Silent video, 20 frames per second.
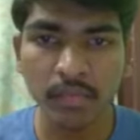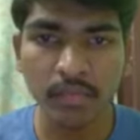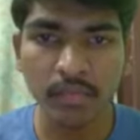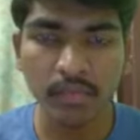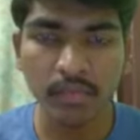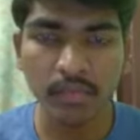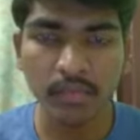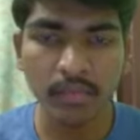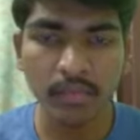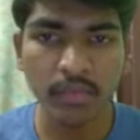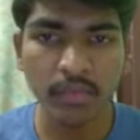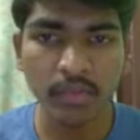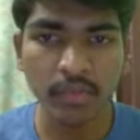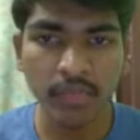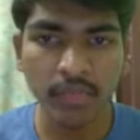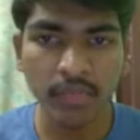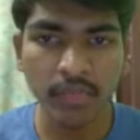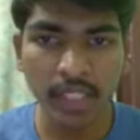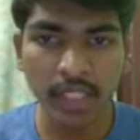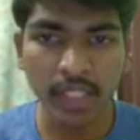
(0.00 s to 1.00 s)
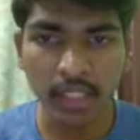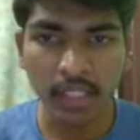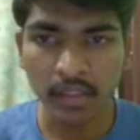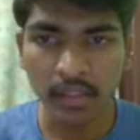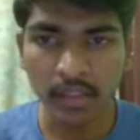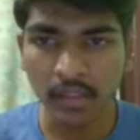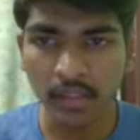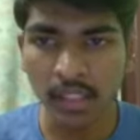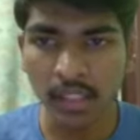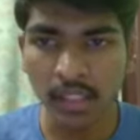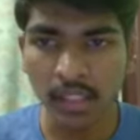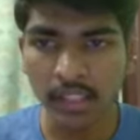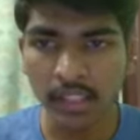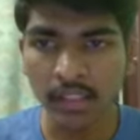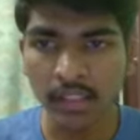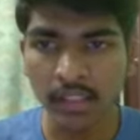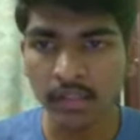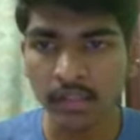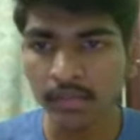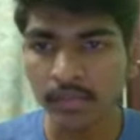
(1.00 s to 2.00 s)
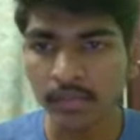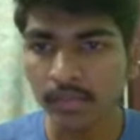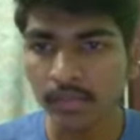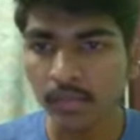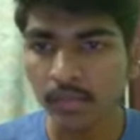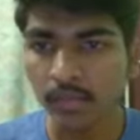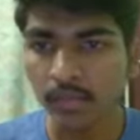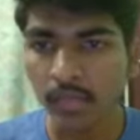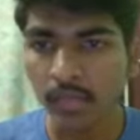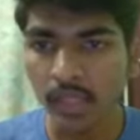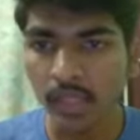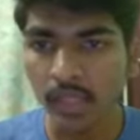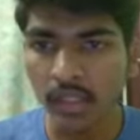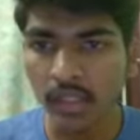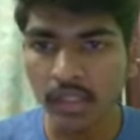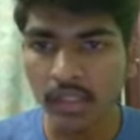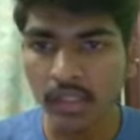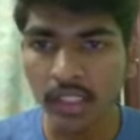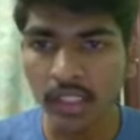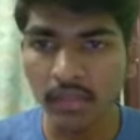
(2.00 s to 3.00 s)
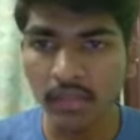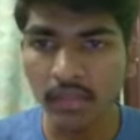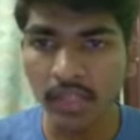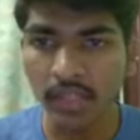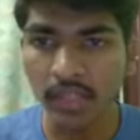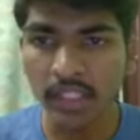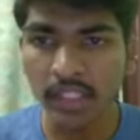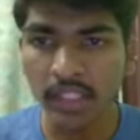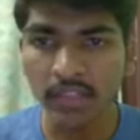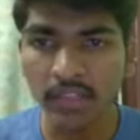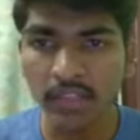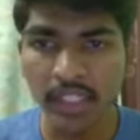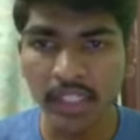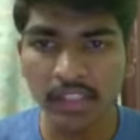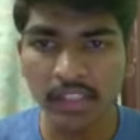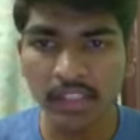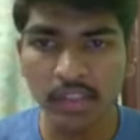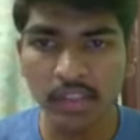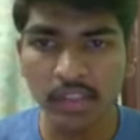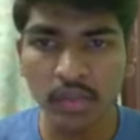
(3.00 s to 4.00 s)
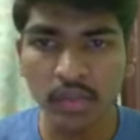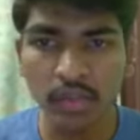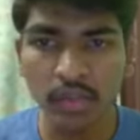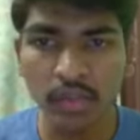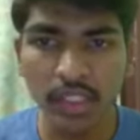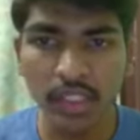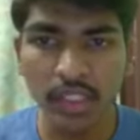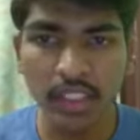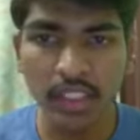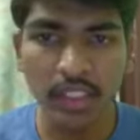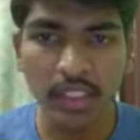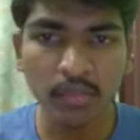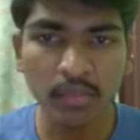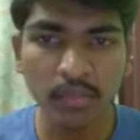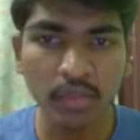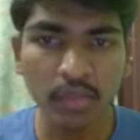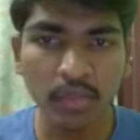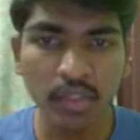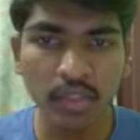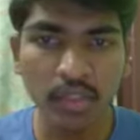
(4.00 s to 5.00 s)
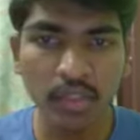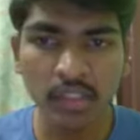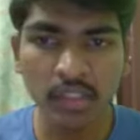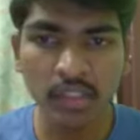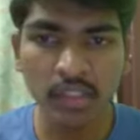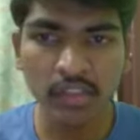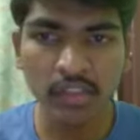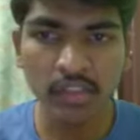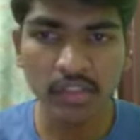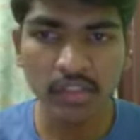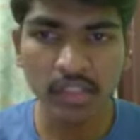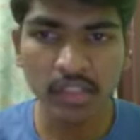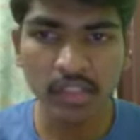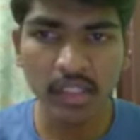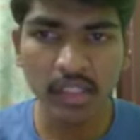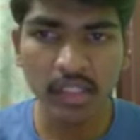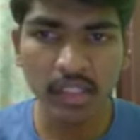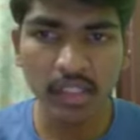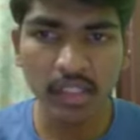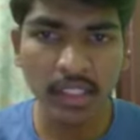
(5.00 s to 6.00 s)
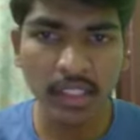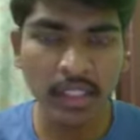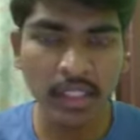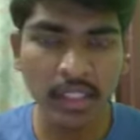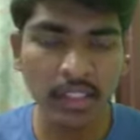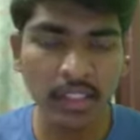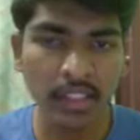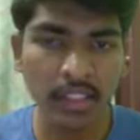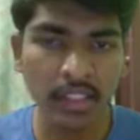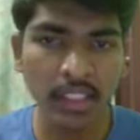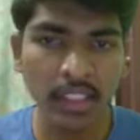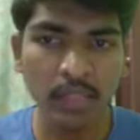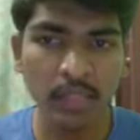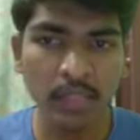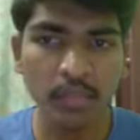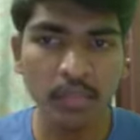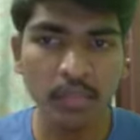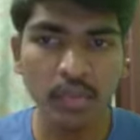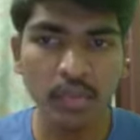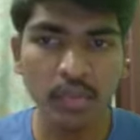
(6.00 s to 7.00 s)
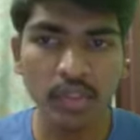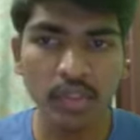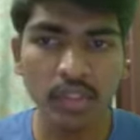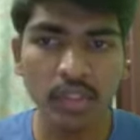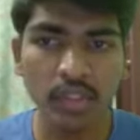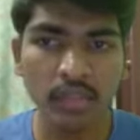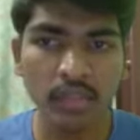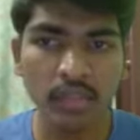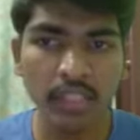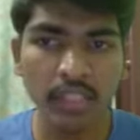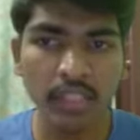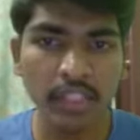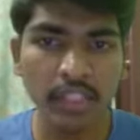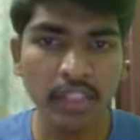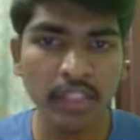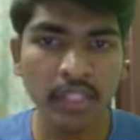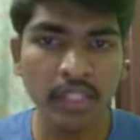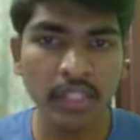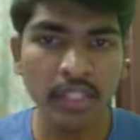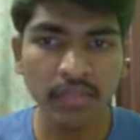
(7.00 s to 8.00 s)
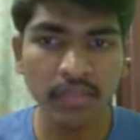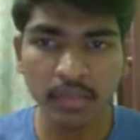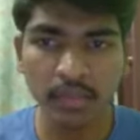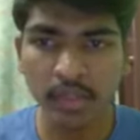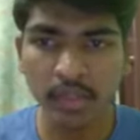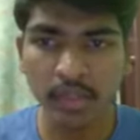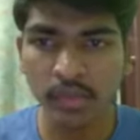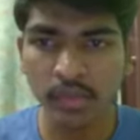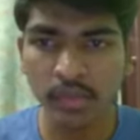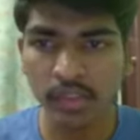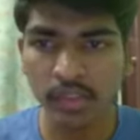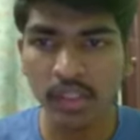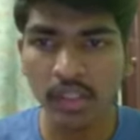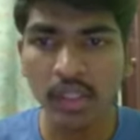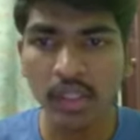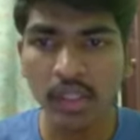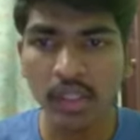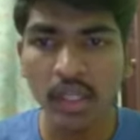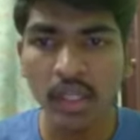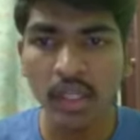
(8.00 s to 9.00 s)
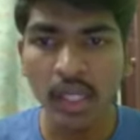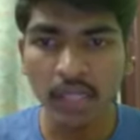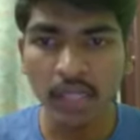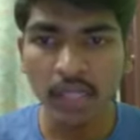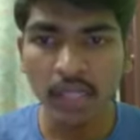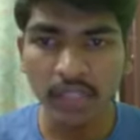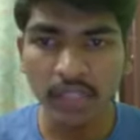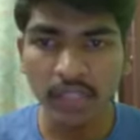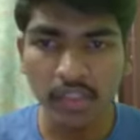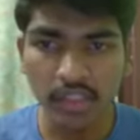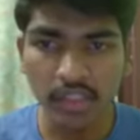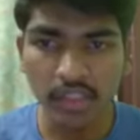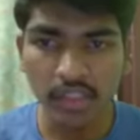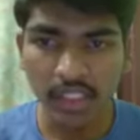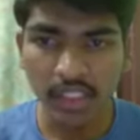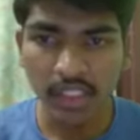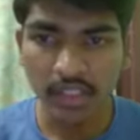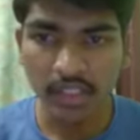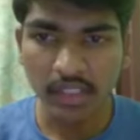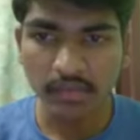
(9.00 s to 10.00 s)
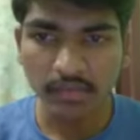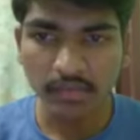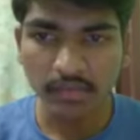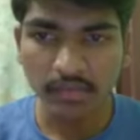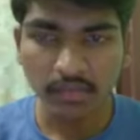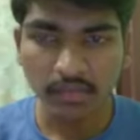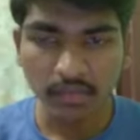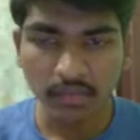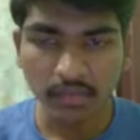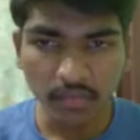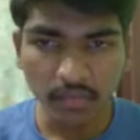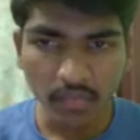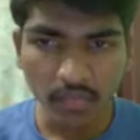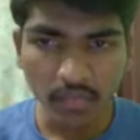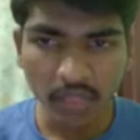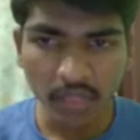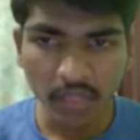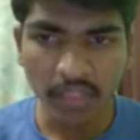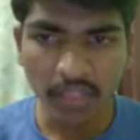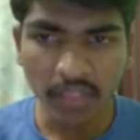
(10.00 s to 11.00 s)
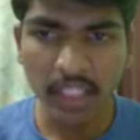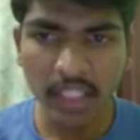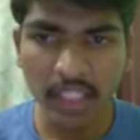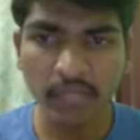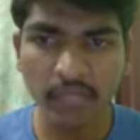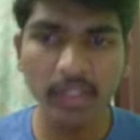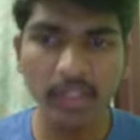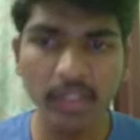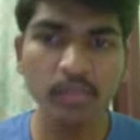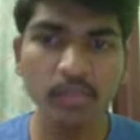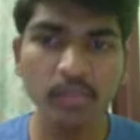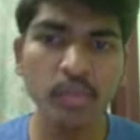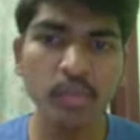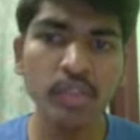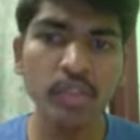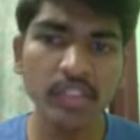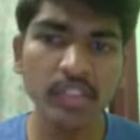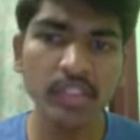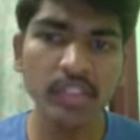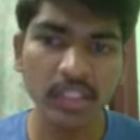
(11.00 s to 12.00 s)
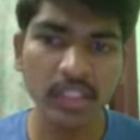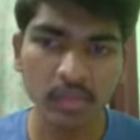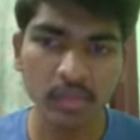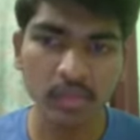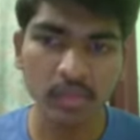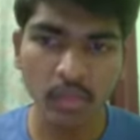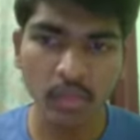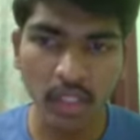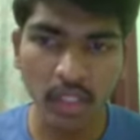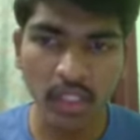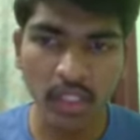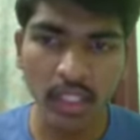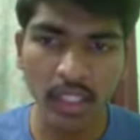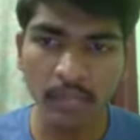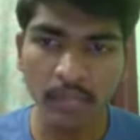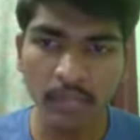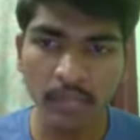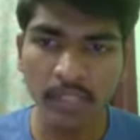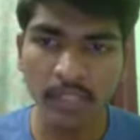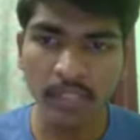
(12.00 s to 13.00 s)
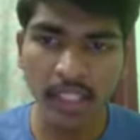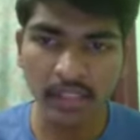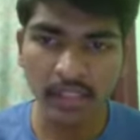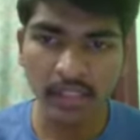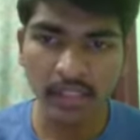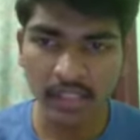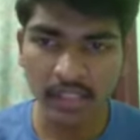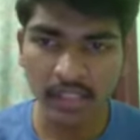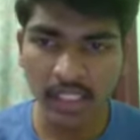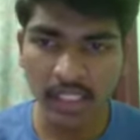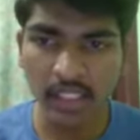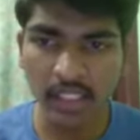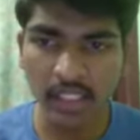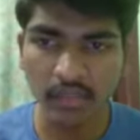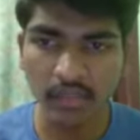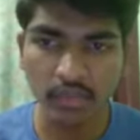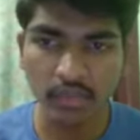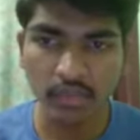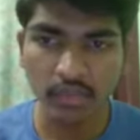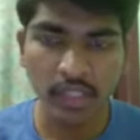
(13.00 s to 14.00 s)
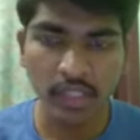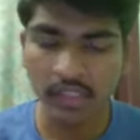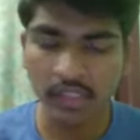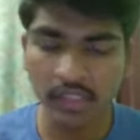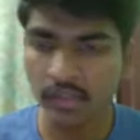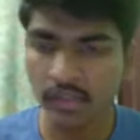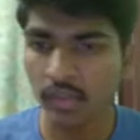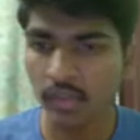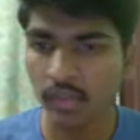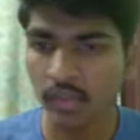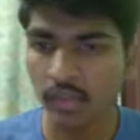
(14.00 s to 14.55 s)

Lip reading: before we done, like that. Then we are giving n is equal to int input. This is the input we need to get from the user, and we need to check. We are giving mutex as 1, empty as n, full as 0.